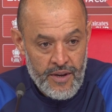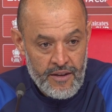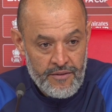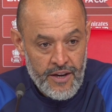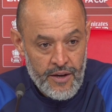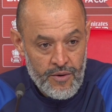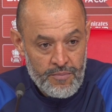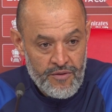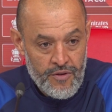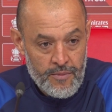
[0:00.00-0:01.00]
We had a very good
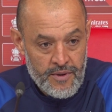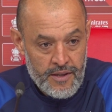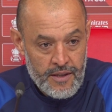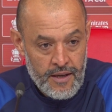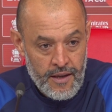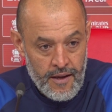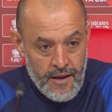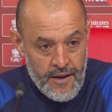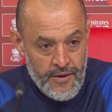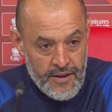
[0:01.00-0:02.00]
performance
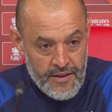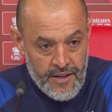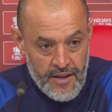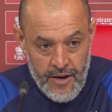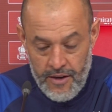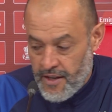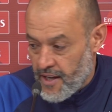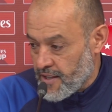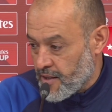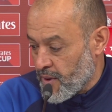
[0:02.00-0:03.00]
here at the City Ground
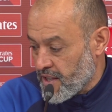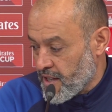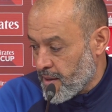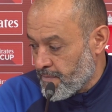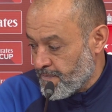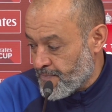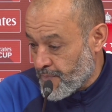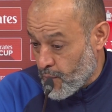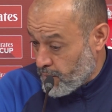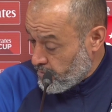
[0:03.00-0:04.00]
against West Ham.
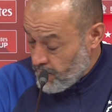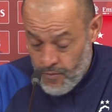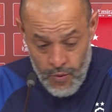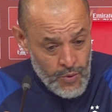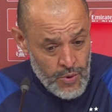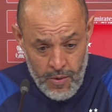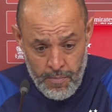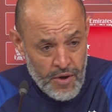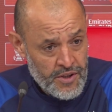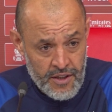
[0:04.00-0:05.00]
We were
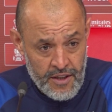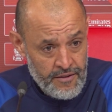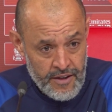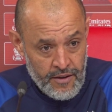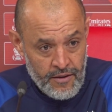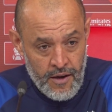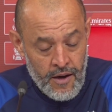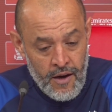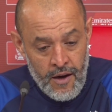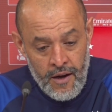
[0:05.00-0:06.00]
positive and
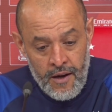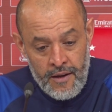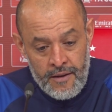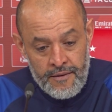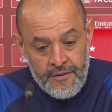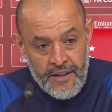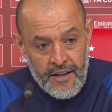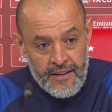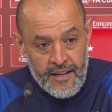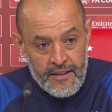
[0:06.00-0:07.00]

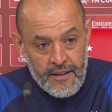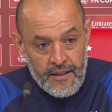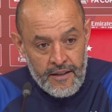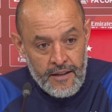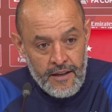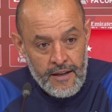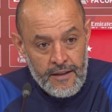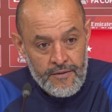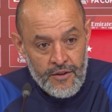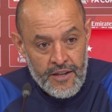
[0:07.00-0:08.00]
thinking
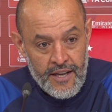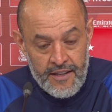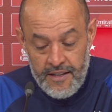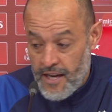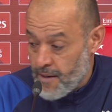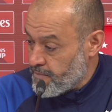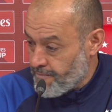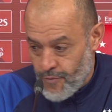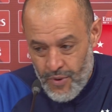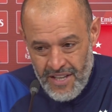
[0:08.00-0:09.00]
that for the next game,
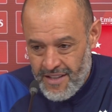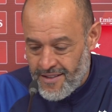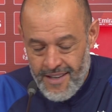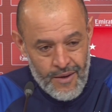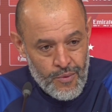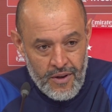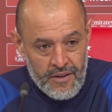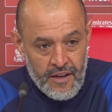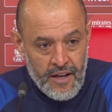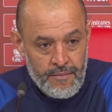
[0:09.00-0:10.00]
we didn't start well
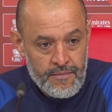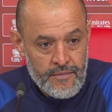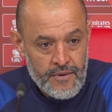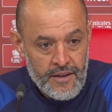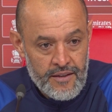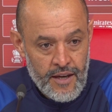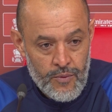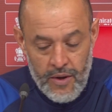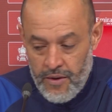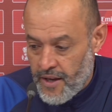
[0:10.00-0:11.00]
the game.
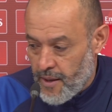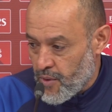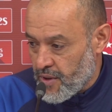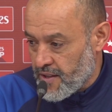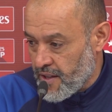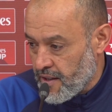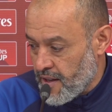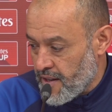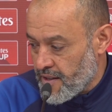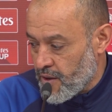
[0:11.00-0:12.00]
We concede
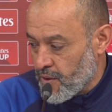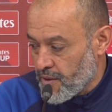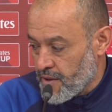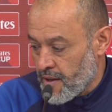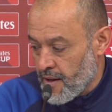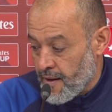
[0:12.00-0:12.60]
easy goals.